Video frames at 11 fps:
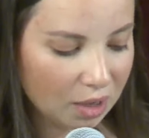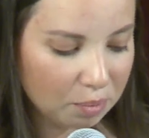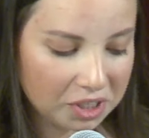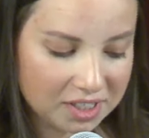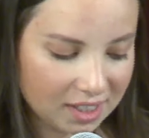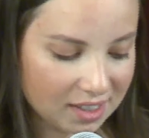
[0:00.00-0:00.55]
But
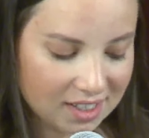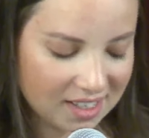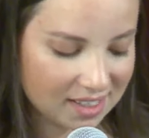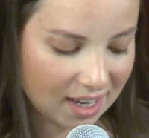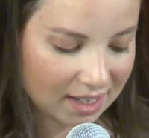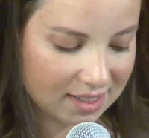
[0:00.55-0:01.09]
since He's
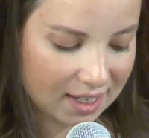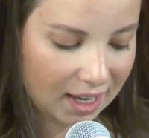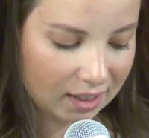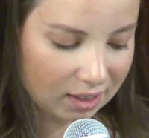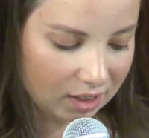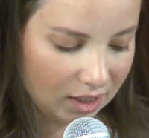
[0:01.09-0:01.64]
not
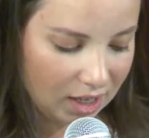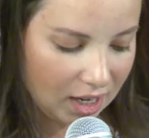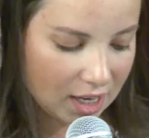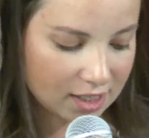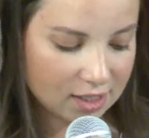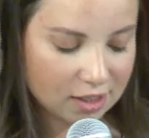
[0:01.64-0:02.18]
dead,
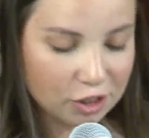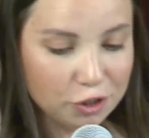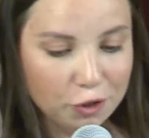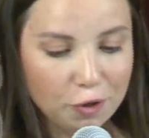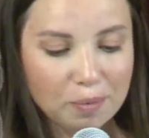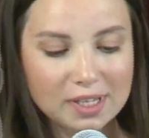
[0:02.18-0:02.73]
since the
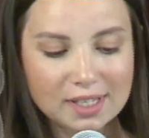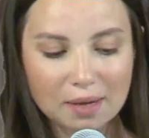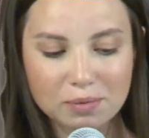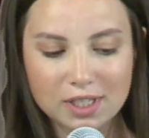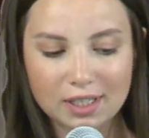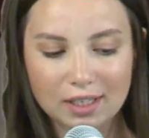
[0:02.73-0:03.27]
tomb is
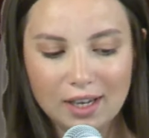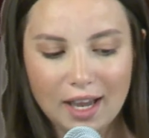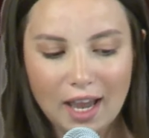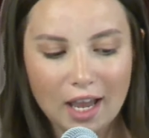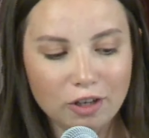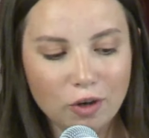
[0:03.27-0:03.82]
empty
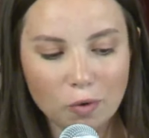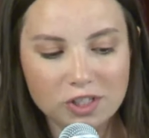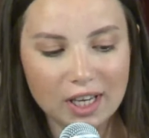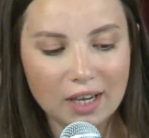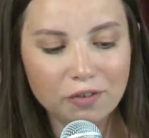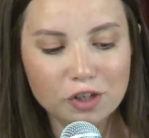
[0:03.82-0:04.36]
and no
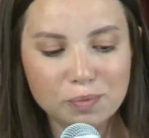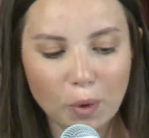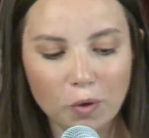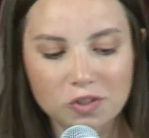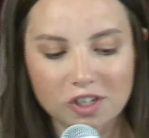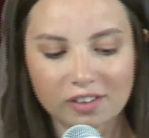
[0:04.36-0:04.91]
Savior's
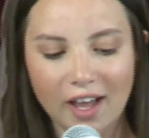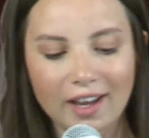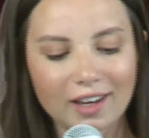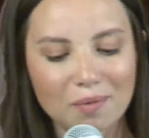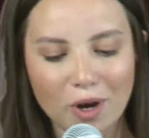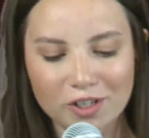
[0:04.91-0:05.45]
bones are lying
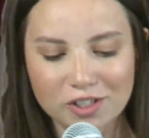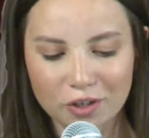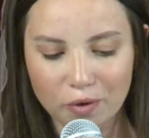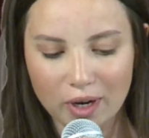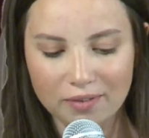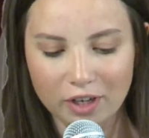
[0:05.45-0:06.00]
amongst the
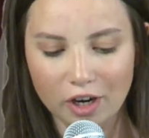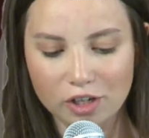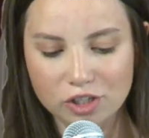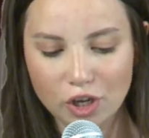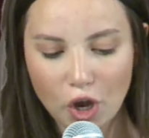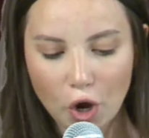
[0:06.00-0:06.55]

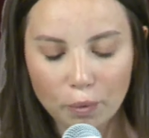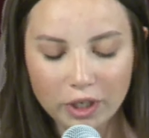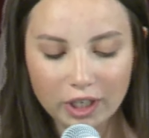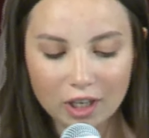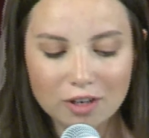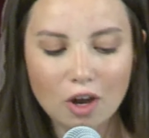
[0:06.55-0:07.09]
graveyards, we
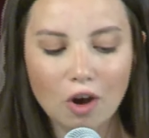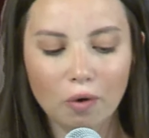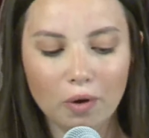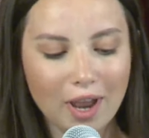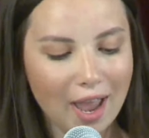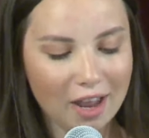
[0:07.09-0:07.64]
can know
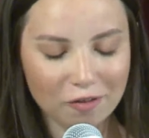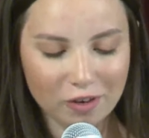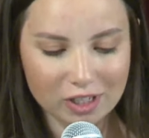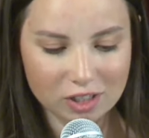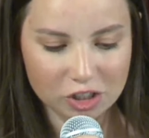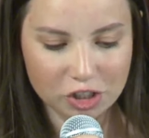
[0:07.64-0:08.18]
and
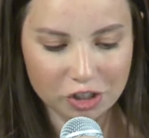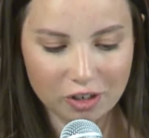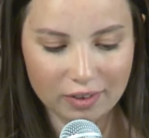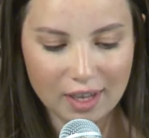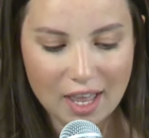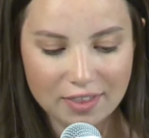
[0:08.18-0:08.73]
rest
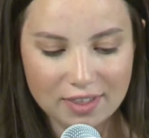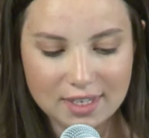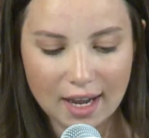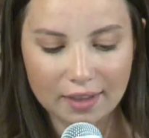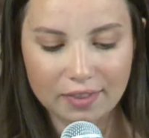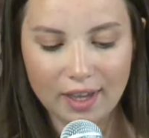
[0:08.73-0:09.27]
assured
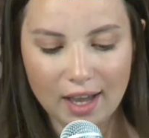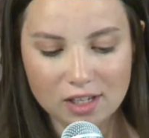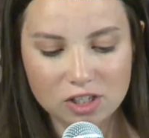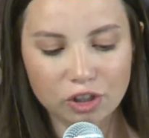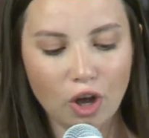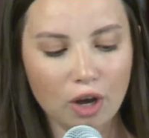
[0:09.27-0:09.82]
death has
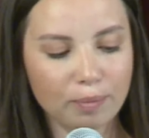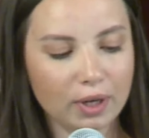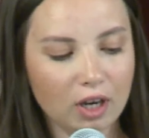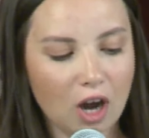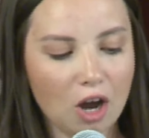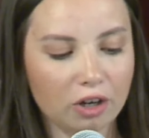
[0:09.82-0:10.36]
long been
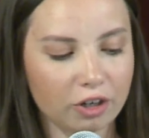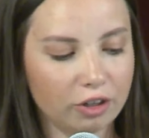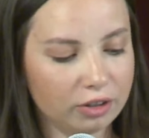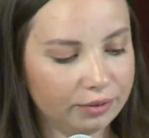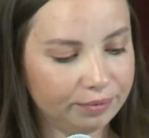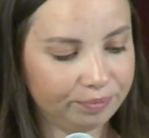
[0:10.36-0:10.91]
conquered.